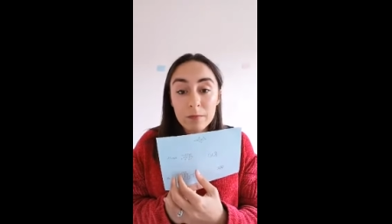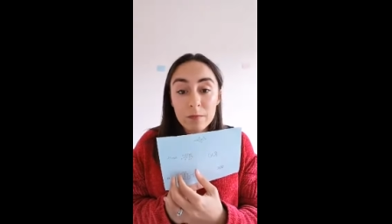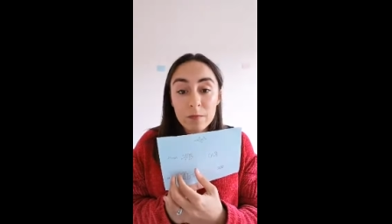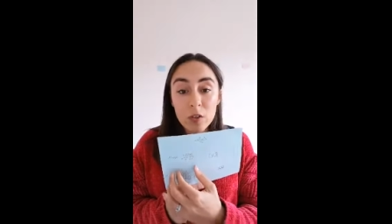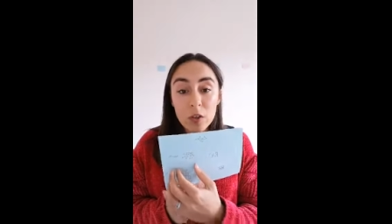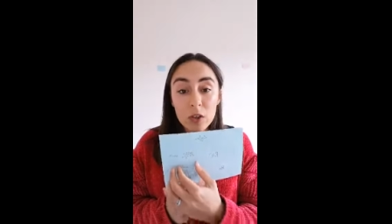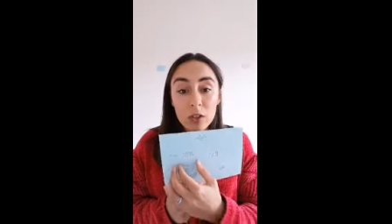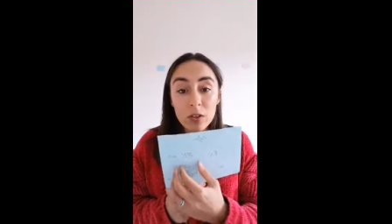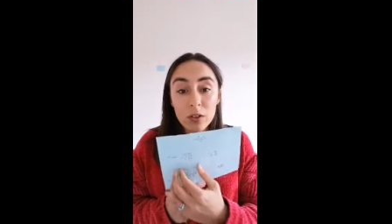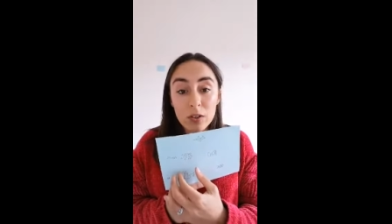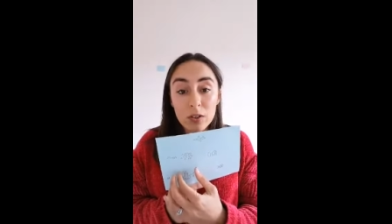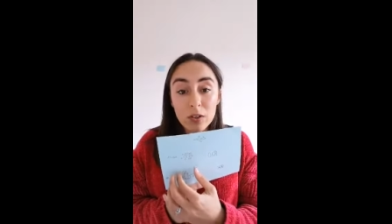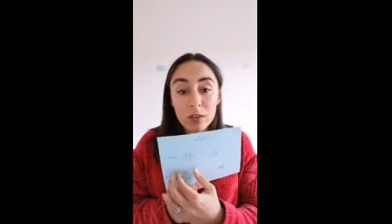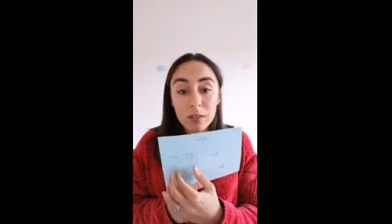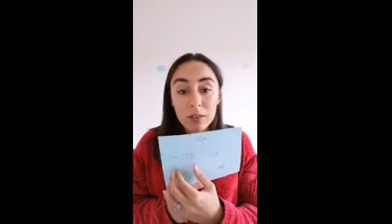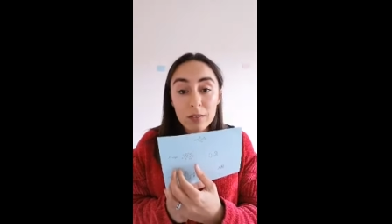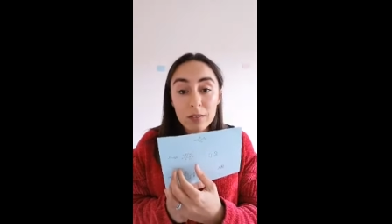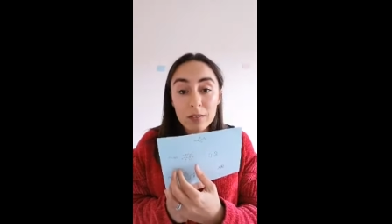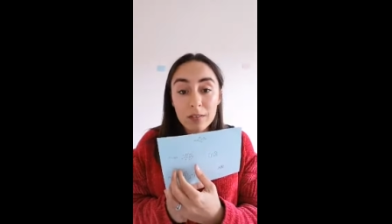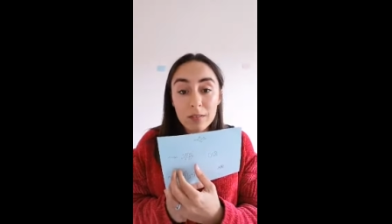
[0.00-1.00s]

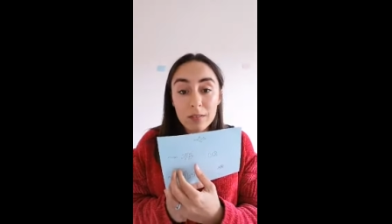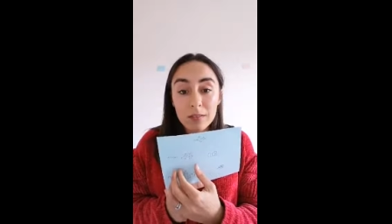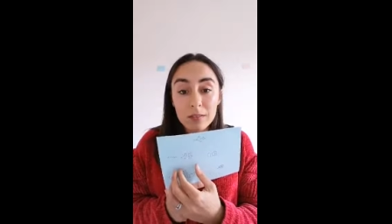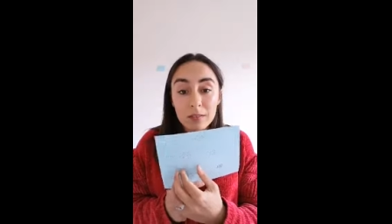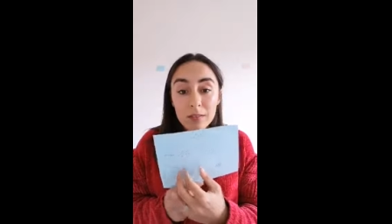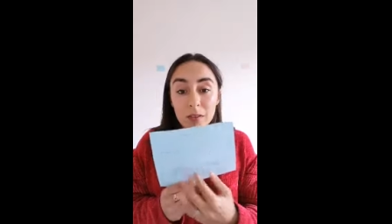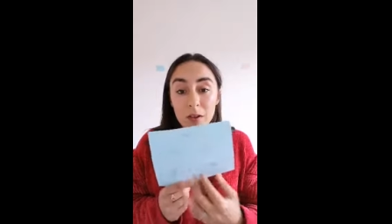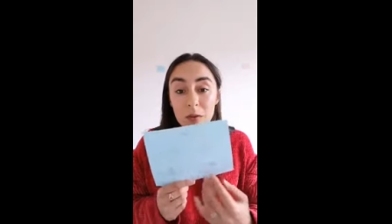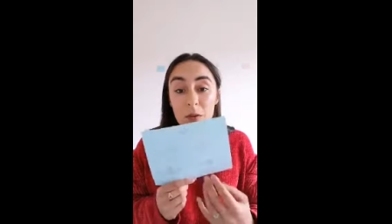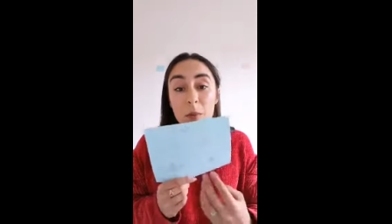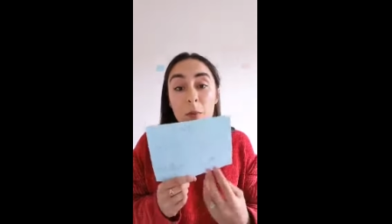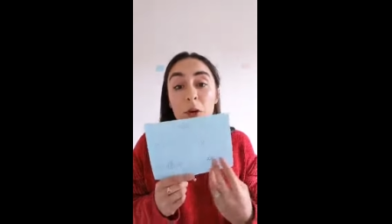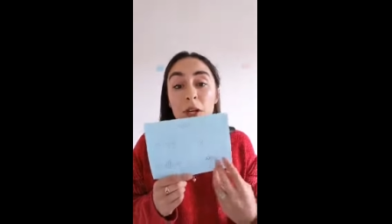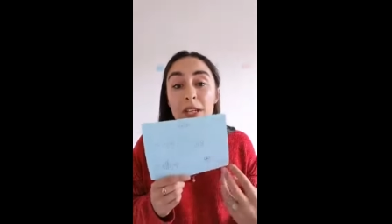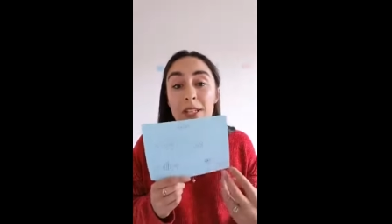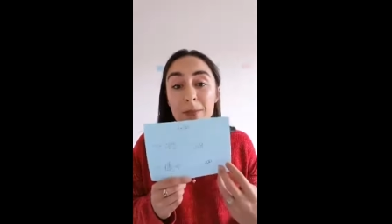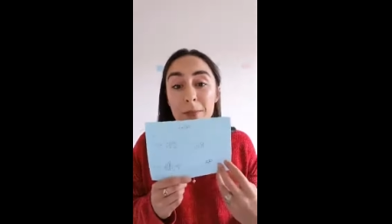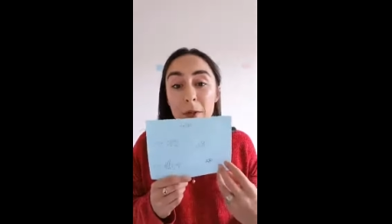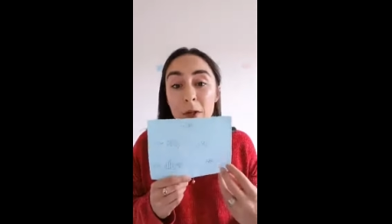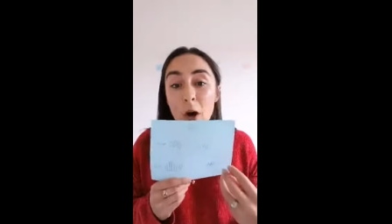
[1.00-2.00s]
further. The
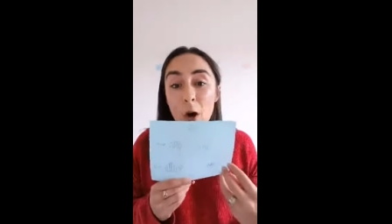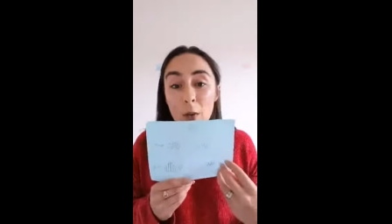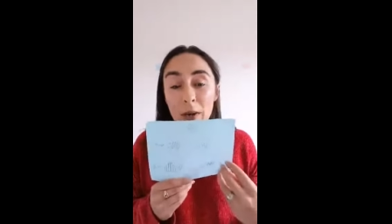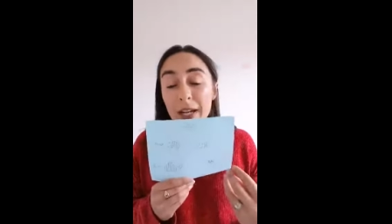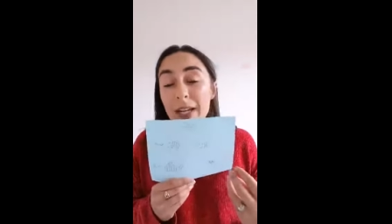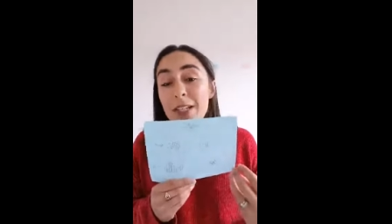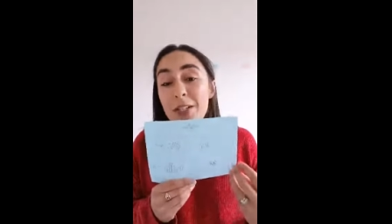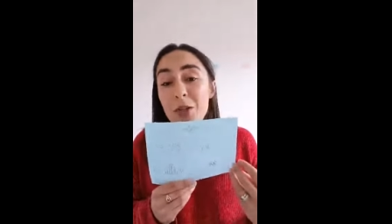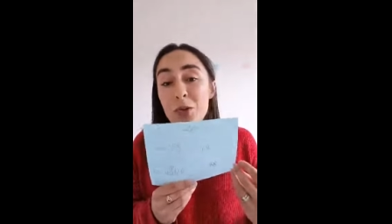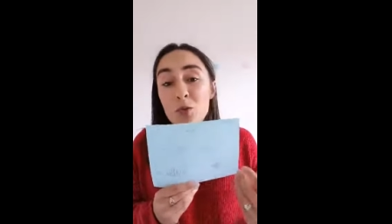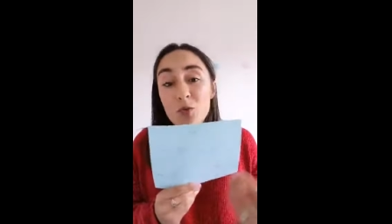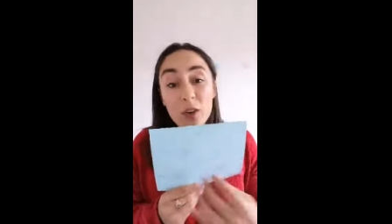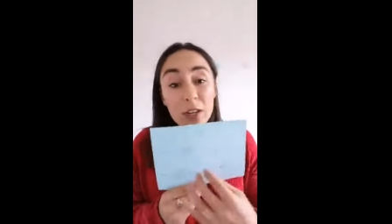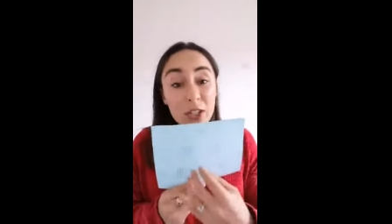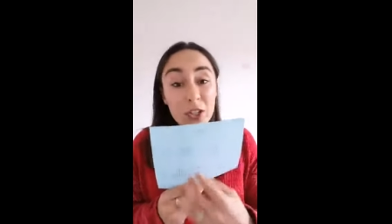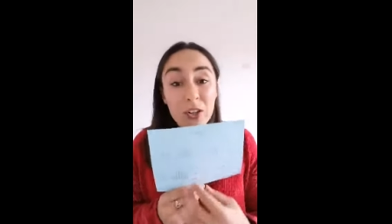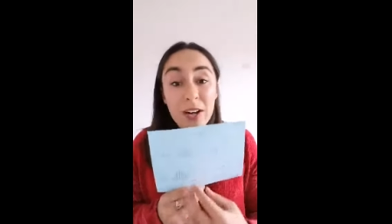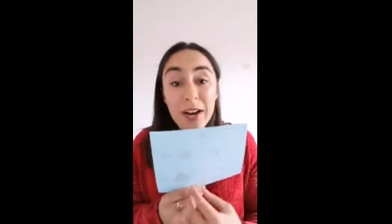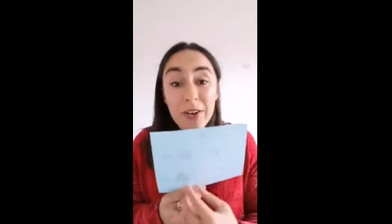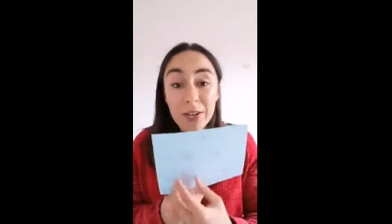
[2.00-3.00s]
money is going into
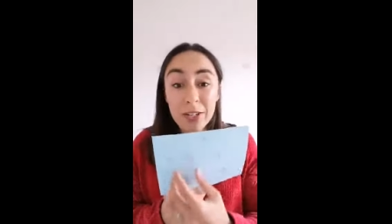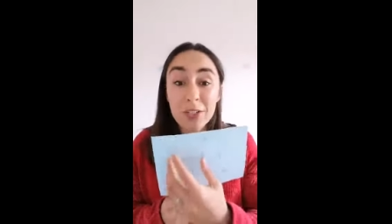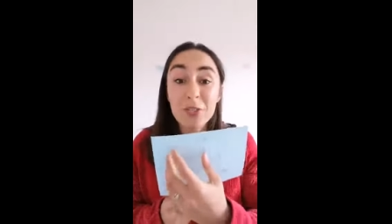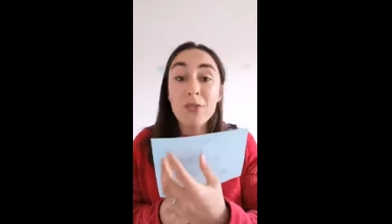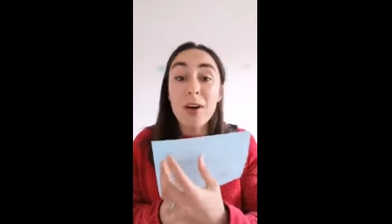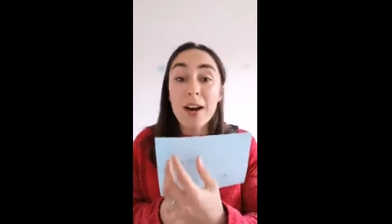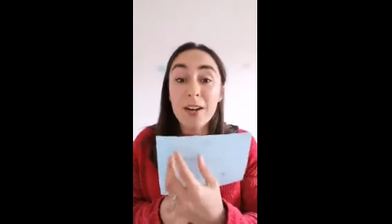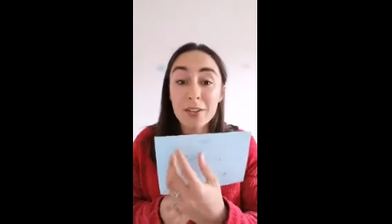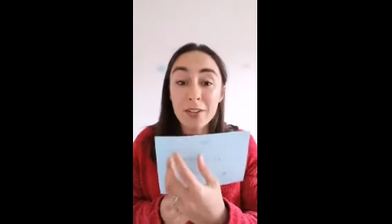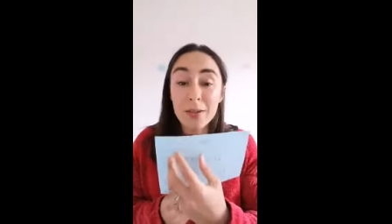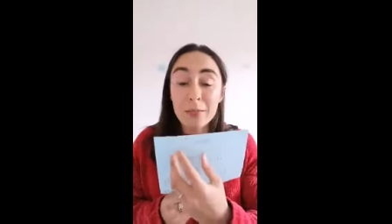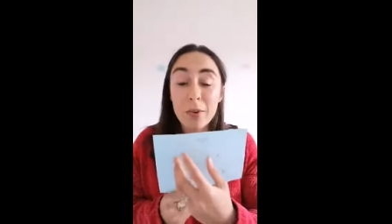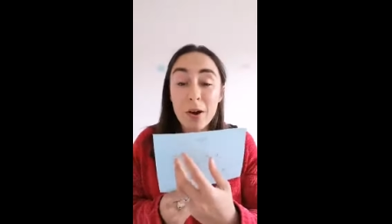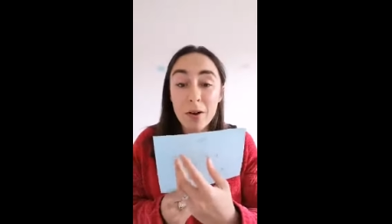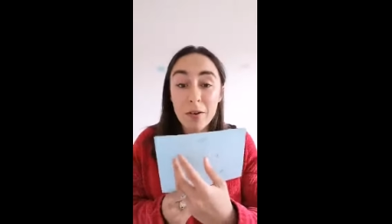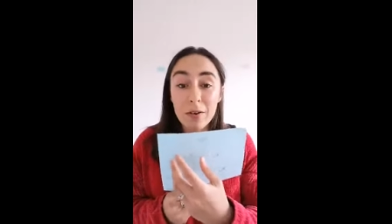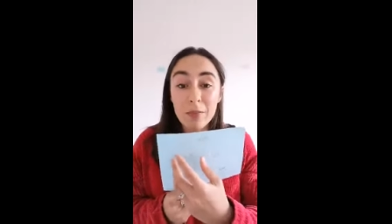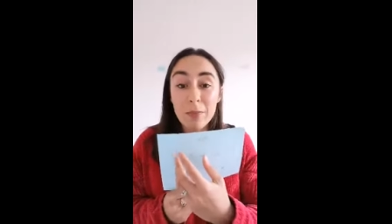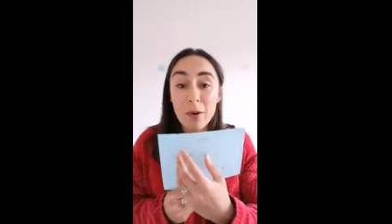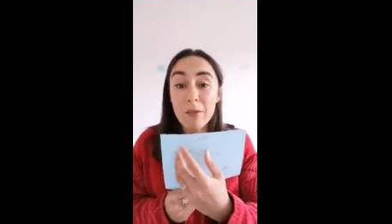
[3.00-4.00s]
richer areas rather than
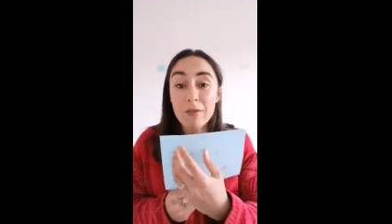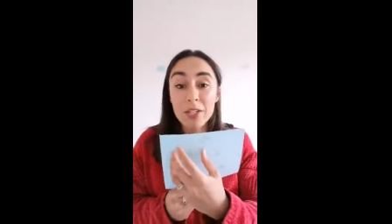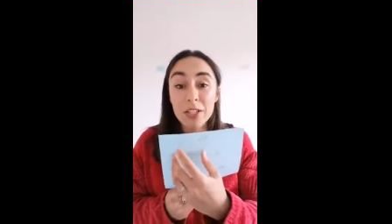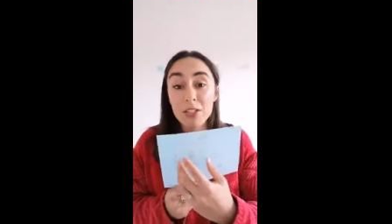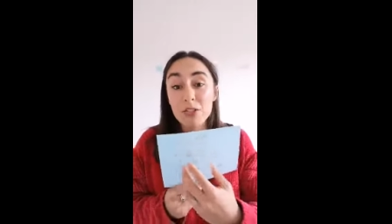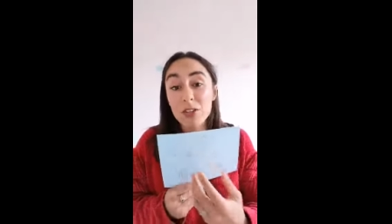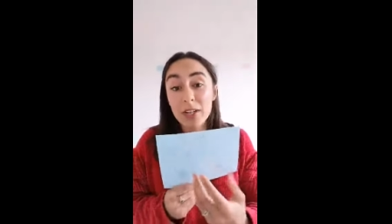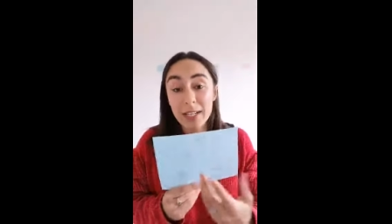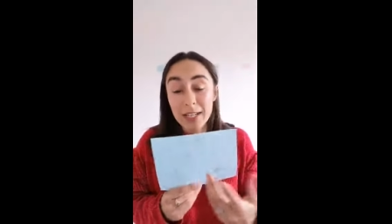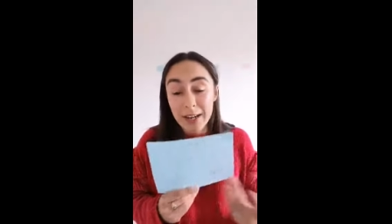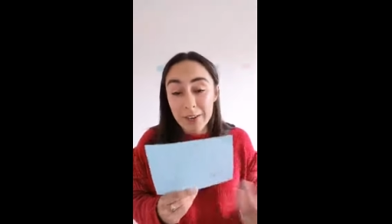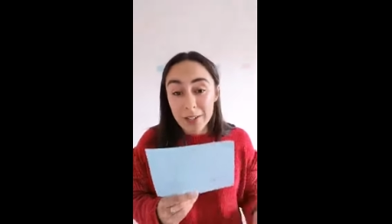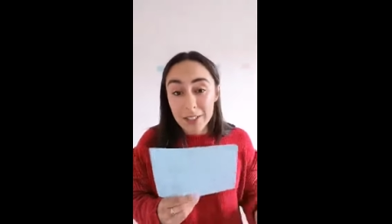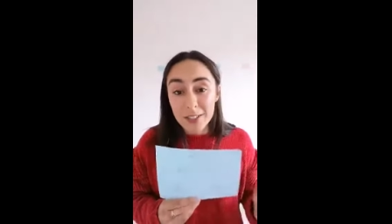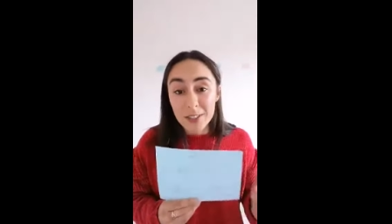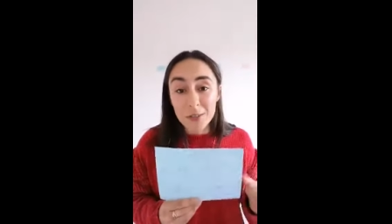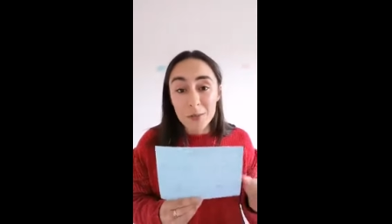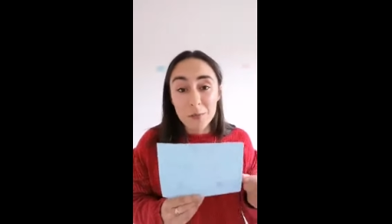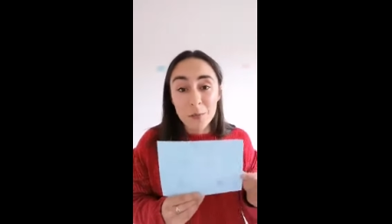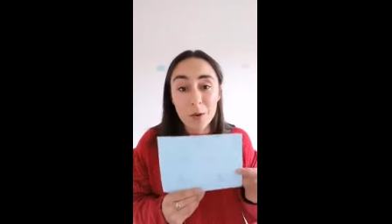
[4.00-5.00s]
po poverty-stricken
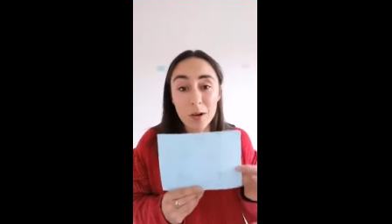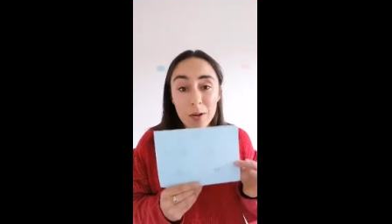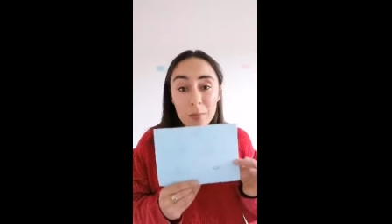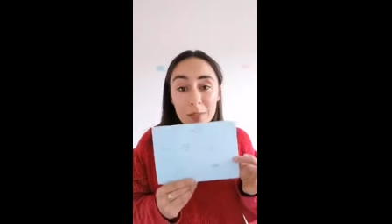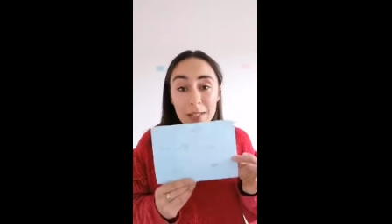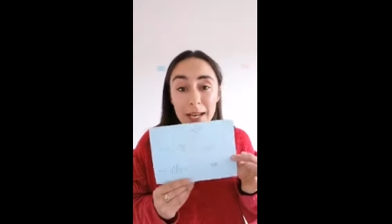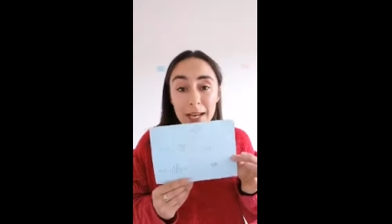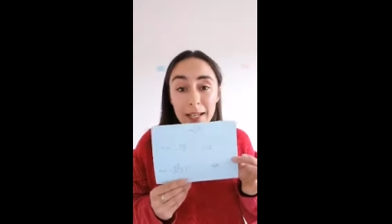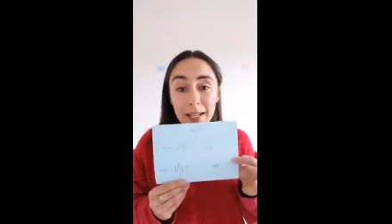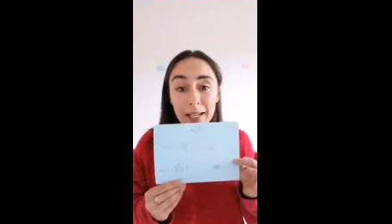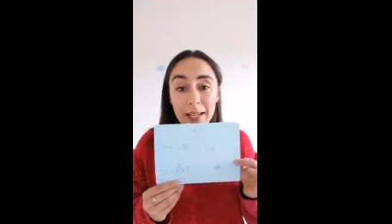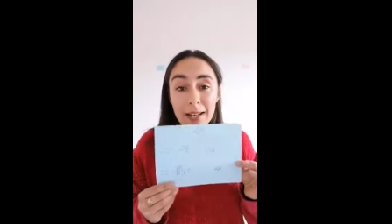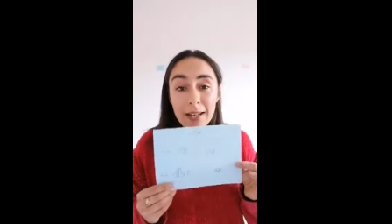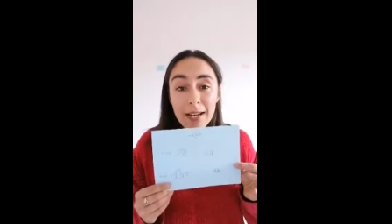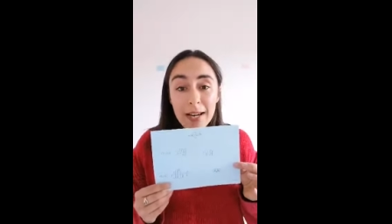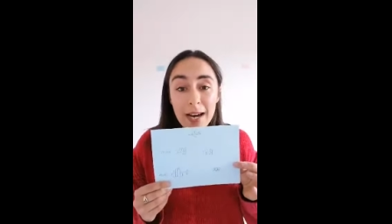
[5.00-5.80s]
areas, is what I'm saying.